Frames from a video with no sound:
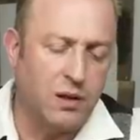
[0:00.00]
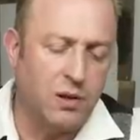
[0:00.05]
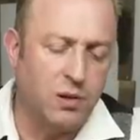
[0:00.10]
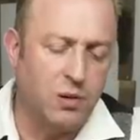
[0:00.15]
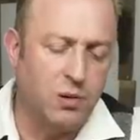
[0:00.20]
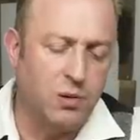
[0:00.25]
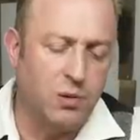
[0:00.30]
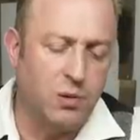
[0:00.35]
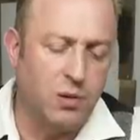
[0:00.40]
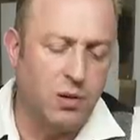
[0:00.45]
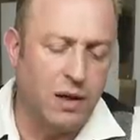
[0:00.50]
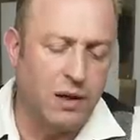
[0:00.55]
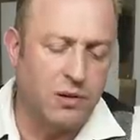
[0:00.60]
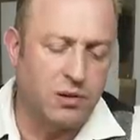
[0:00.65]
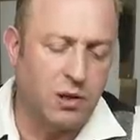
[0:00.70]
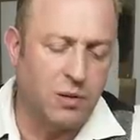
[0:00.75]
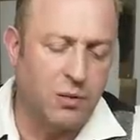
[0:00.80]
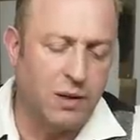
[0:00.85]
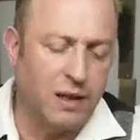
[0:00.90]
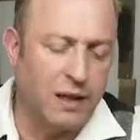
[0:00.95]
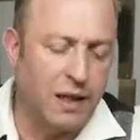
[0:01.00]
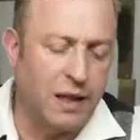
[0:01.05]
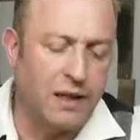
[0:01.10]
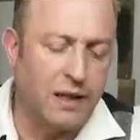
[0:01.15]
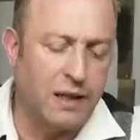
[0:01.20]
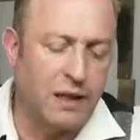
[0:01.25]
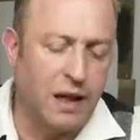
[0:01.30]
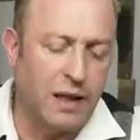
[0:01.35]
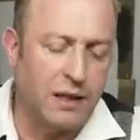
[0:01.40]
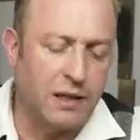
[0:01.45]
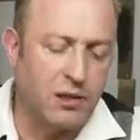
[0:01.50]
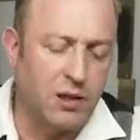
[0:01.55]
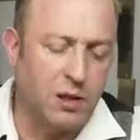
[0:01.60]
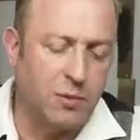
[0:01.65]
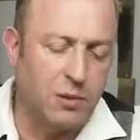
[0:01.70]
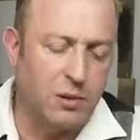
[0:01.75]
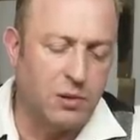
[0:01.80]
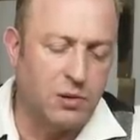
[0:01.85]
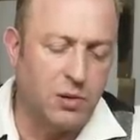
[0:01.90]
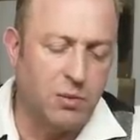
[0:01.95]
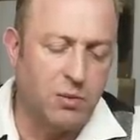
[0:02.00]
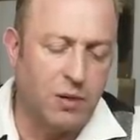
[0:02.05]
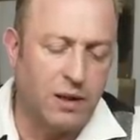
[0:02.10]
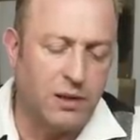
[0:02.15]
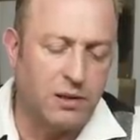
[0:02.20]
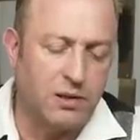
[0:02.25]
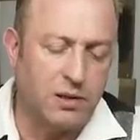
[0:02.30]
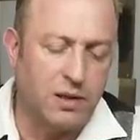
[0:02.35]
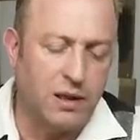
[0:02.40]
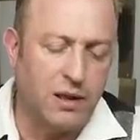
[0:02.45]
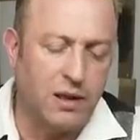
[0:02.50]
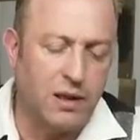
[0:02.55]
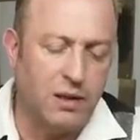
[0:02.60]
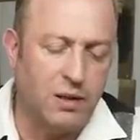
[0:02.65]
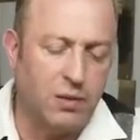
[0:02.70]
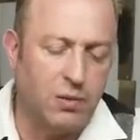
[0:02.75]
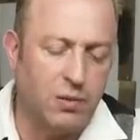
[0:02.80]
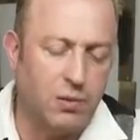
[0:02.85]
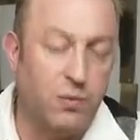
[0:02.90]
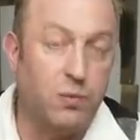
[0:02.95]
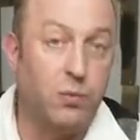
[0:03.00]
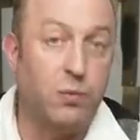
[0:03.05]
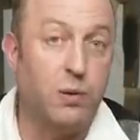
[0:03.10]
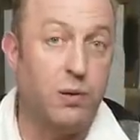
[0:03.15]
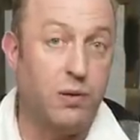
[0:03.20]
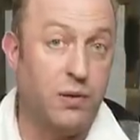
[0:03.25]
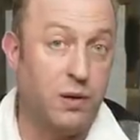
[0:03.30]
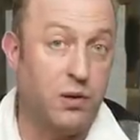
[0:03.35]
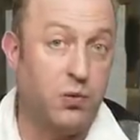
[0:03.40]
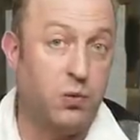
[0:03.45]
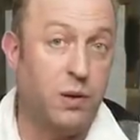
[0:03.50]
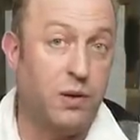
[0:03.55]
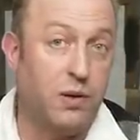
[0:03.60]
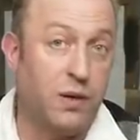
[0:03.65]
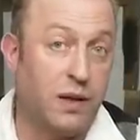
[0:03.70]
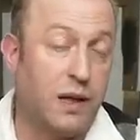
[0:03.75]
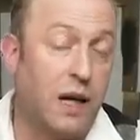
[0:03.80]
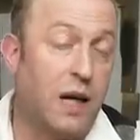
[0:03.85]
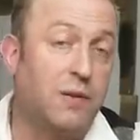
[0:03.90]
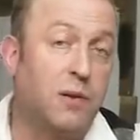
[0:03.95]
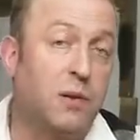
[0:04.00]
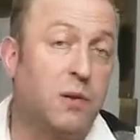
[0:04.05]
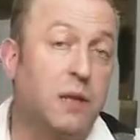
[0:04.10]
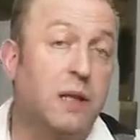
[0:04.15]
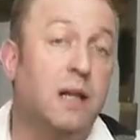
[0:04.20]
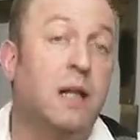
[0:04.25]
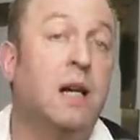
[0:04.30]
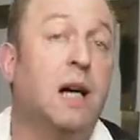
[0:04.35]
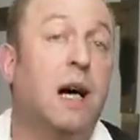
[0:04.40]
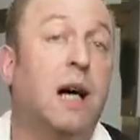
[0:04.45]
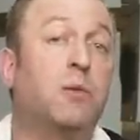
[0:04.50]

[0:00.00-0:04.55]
Can you estimate any kind of numbers you might see with this with the cavalry?